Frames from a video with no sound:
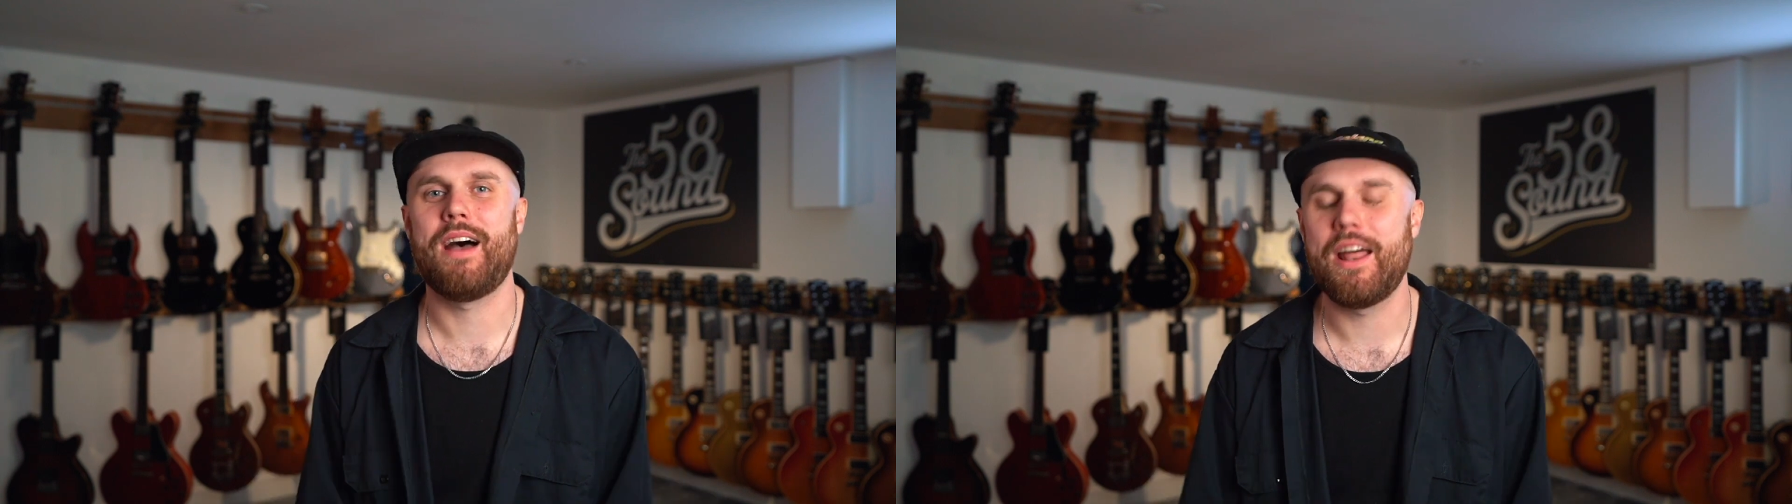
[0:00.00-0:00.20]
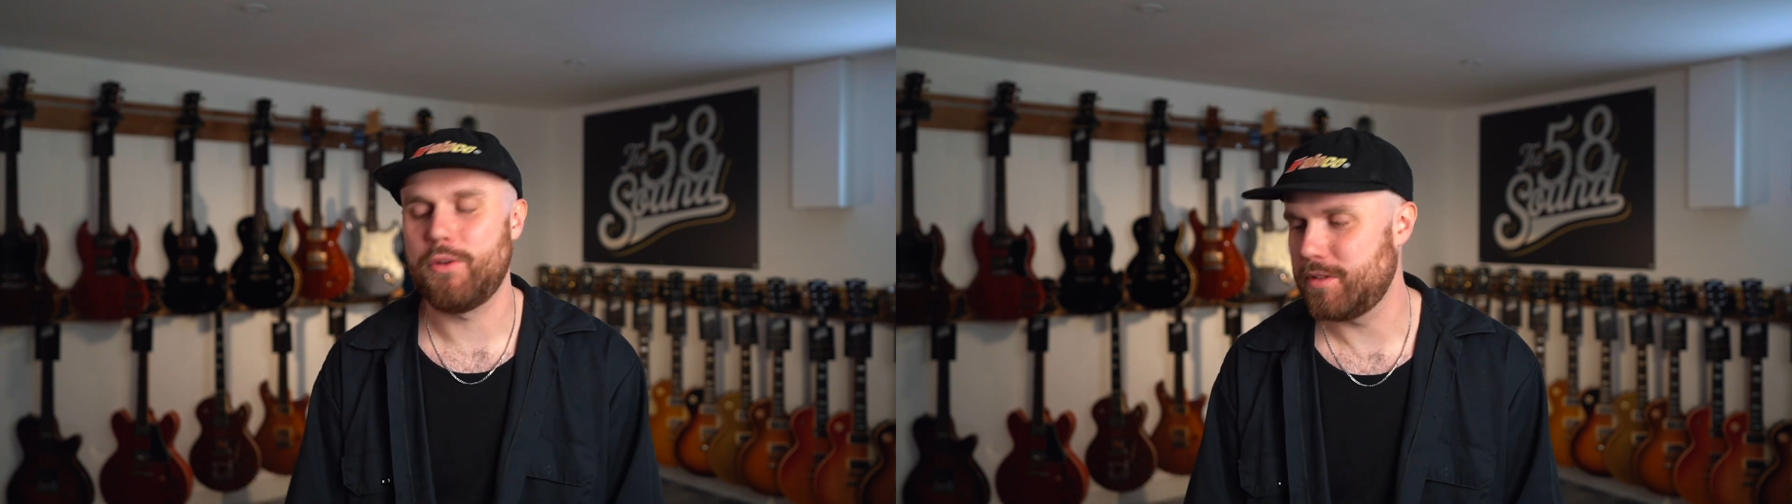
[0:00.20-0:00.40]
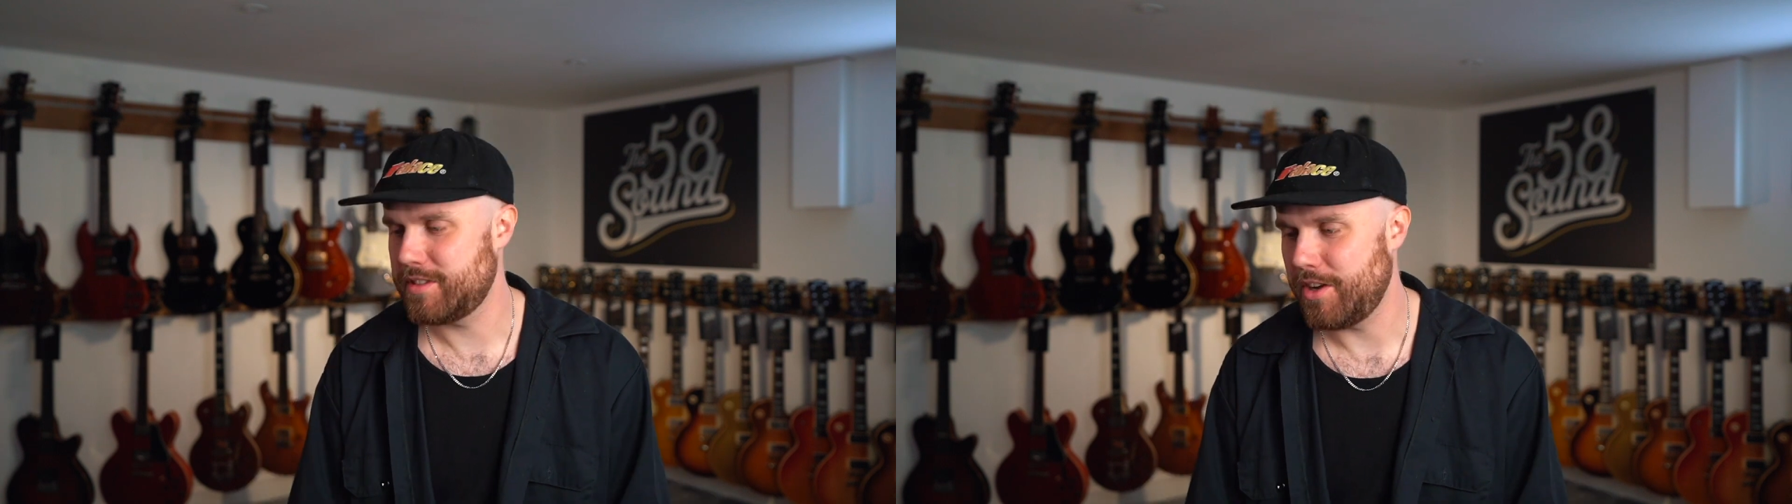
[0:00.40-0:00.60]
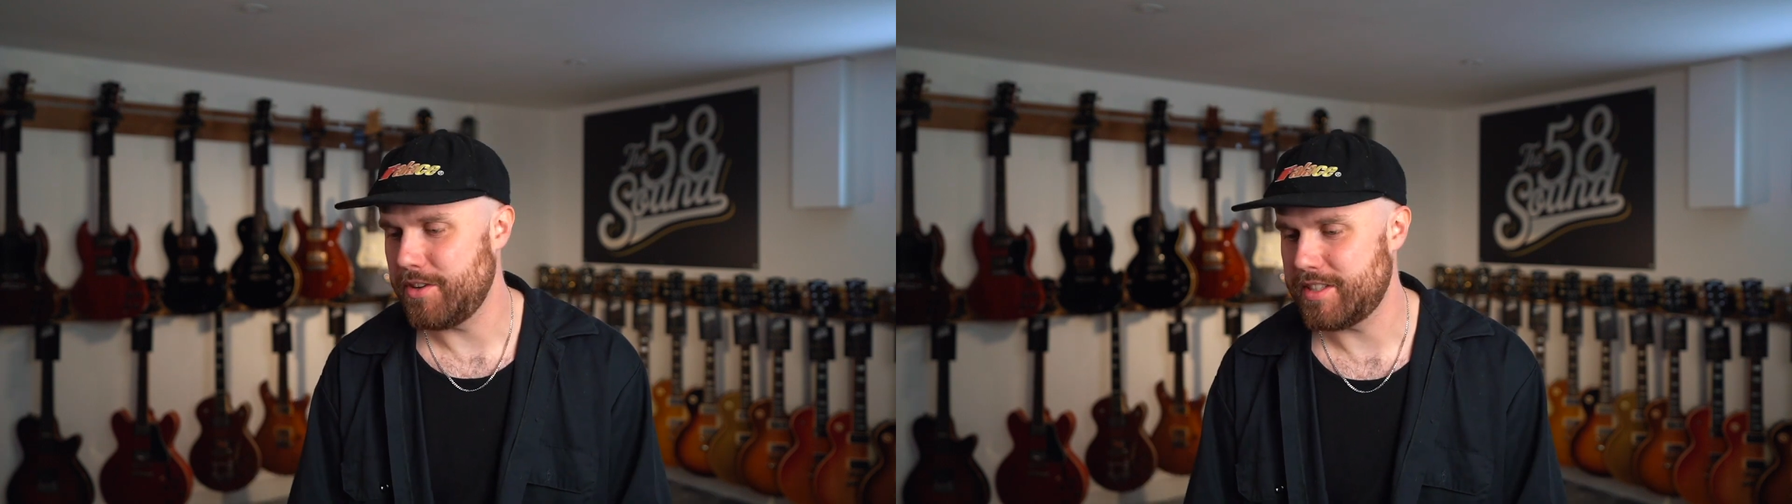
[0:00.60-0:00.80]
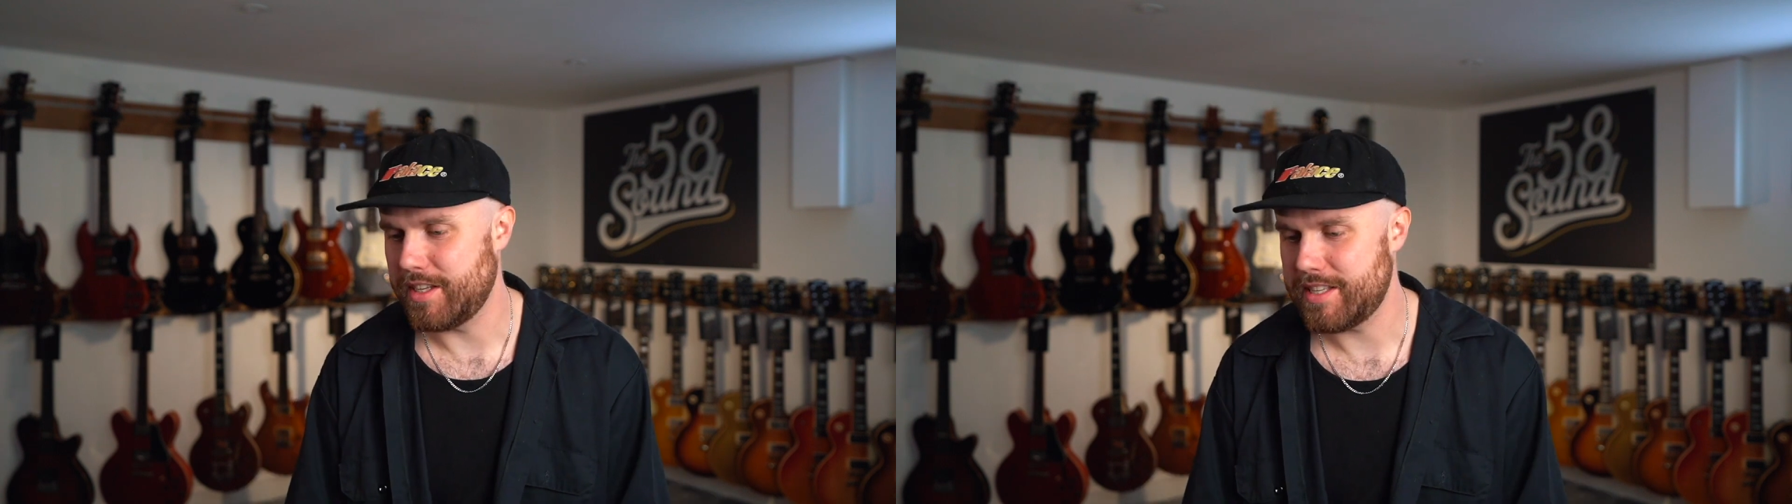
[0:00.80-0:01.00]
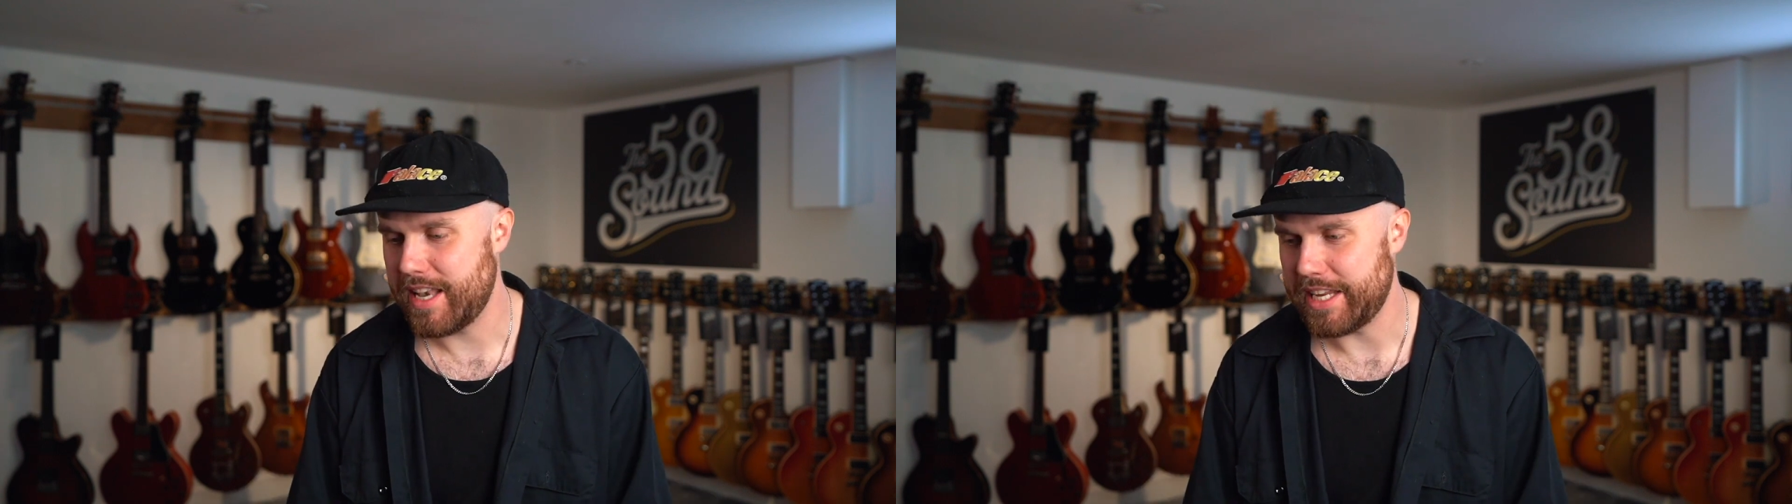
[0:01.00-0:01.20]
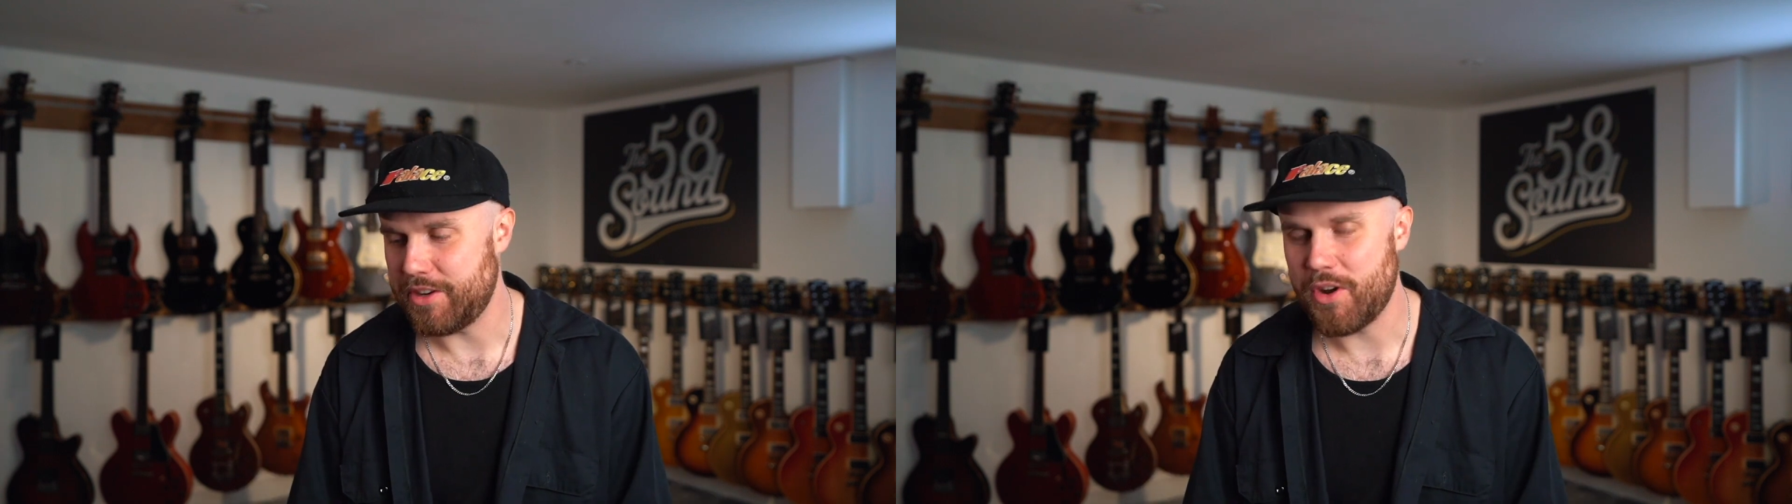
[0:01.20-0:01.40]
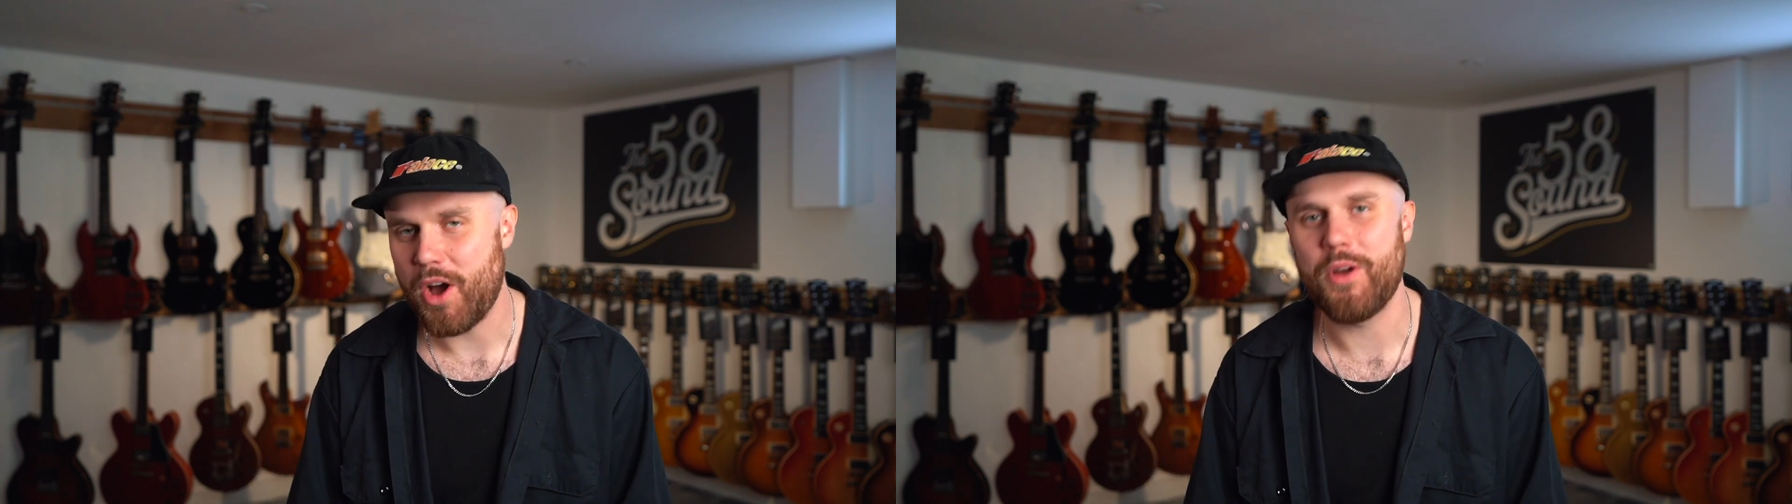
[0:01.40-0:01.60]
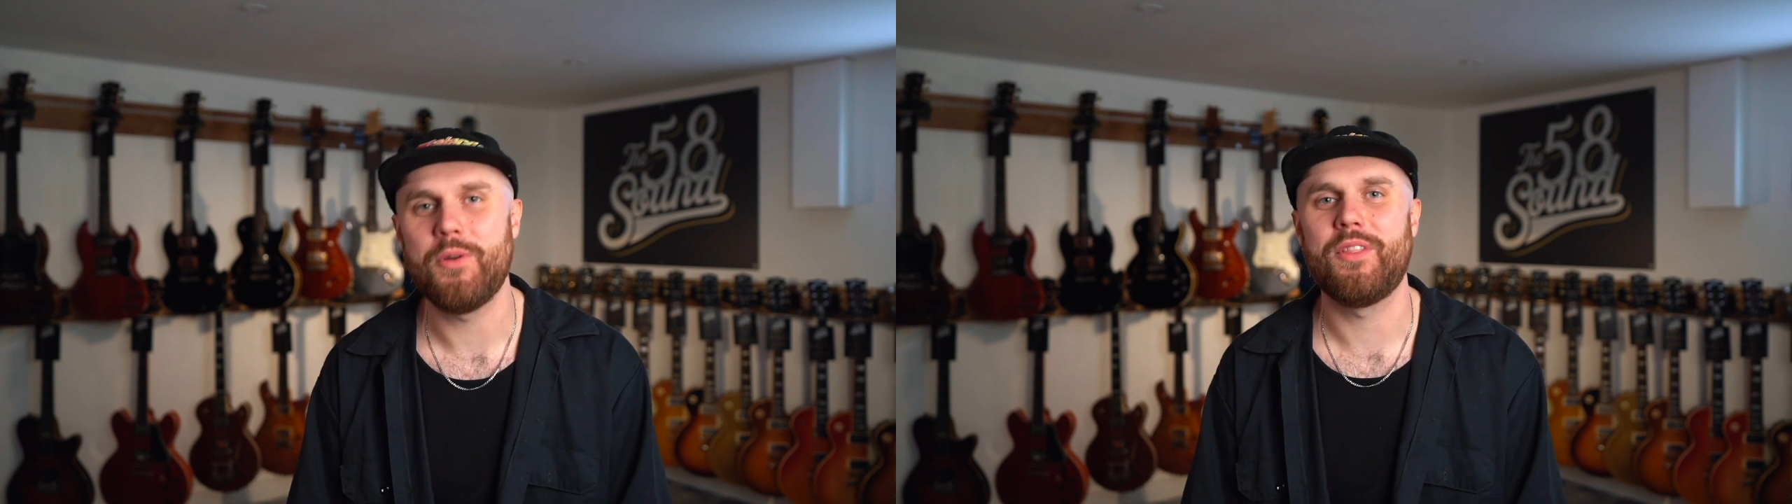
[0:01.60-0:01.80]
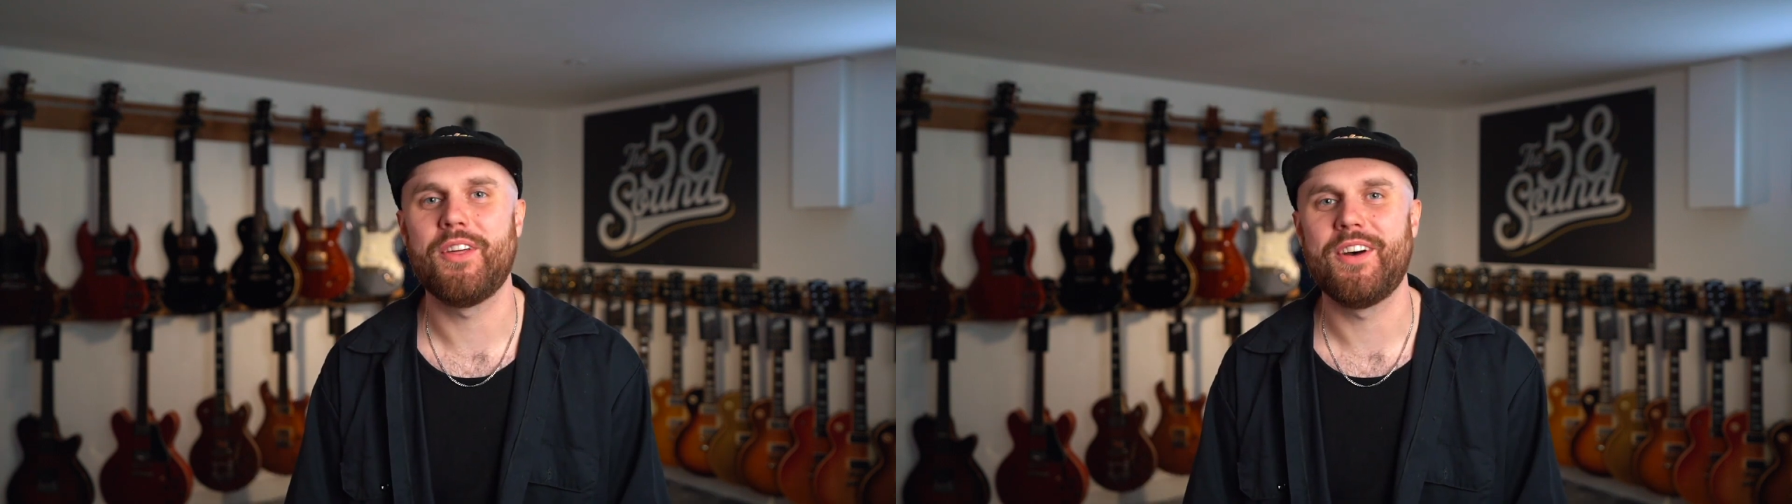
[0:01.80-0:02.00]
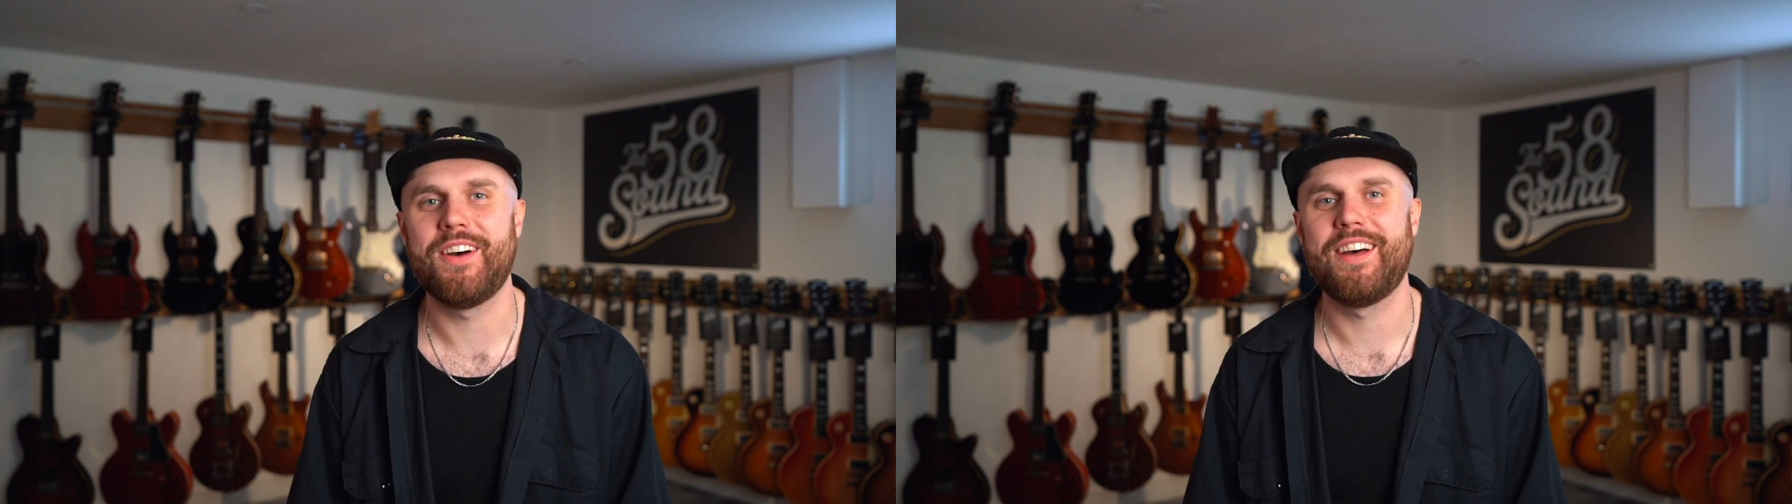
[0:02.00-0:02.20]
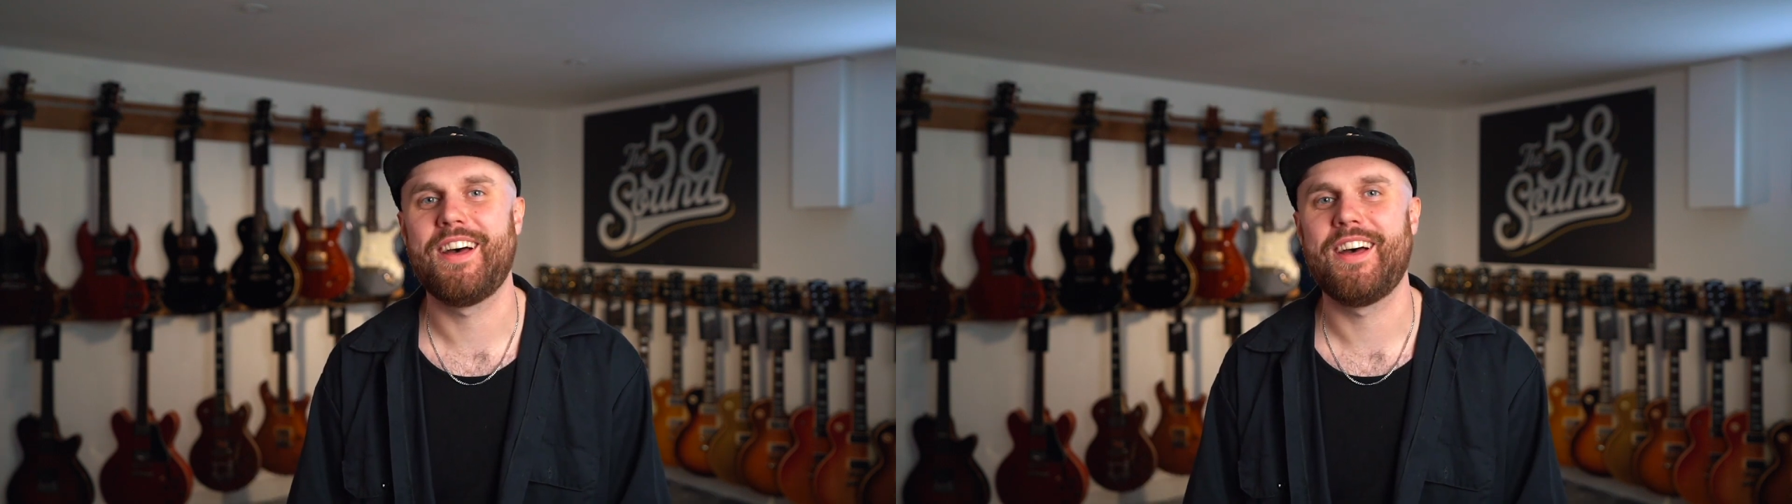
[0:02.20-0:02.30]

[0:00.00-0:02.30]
And also to let you know that